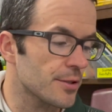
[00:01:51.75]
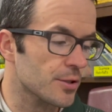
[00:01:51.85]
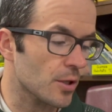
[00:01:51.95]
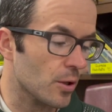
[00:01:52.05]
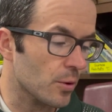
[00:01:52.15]

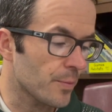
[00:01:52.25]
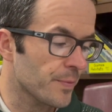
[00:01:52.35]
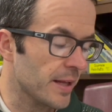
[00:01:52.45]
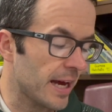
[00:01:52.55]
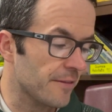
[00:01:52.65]
So
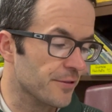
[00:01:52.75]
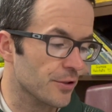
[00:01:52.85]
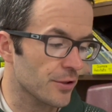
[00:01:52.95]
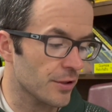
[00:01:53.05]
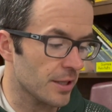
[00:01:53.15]

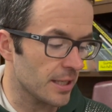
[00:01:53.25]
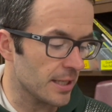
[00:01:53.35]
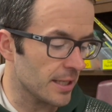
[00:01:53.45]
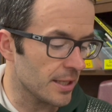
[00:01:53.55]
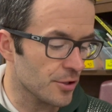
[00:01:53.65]
after
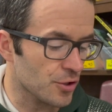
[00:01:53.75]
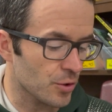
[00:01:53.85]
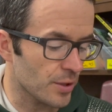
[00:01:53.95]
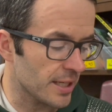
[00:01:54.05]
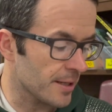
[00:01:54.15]
the
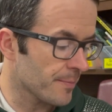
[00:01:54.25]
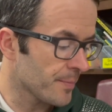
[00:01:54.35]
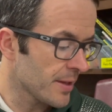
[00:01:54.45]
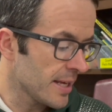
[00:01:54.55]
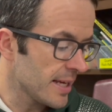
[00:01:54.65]
shooting
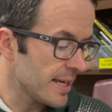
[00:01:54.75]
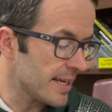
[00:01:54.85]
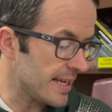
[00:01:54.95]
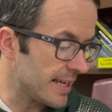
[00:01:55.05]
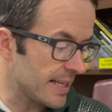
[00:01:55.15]

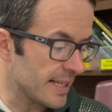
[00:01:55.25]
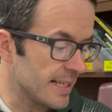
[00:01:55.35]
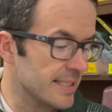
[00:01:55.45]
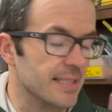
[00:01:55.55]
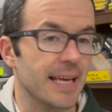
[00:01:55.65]
in
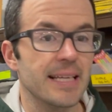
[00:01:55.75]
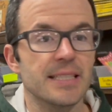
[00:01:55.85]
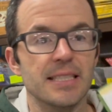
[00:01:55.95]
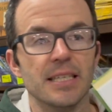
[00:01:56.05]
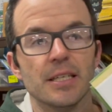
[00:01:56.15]
East
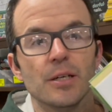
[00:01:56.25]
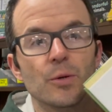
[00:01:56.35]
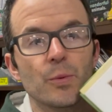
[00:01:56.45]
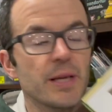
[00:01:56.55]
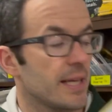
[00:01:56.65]
Lansing,
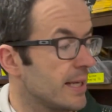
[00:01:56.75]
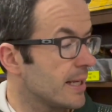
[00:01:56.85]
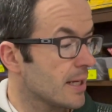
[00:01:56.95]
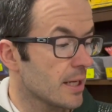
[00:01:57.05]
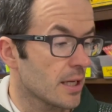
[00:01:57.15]

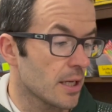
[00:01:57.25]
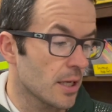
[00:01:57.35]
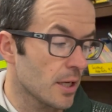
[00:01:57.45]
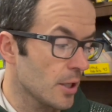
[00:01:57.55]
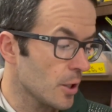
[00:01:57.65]
we,
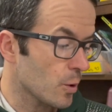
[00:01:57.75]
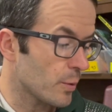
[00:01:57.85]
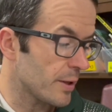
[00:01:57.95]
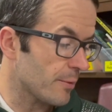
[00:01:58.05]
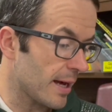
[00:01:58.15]

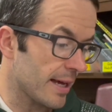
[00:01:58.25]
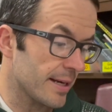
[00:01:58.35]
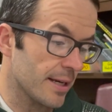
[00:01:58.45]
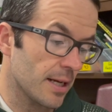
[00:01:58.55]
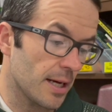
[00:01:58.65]
we
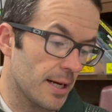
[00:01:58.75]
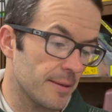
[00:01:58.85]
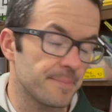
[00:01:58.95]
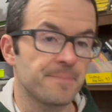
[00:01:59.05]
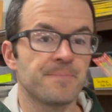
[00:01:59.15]
read um,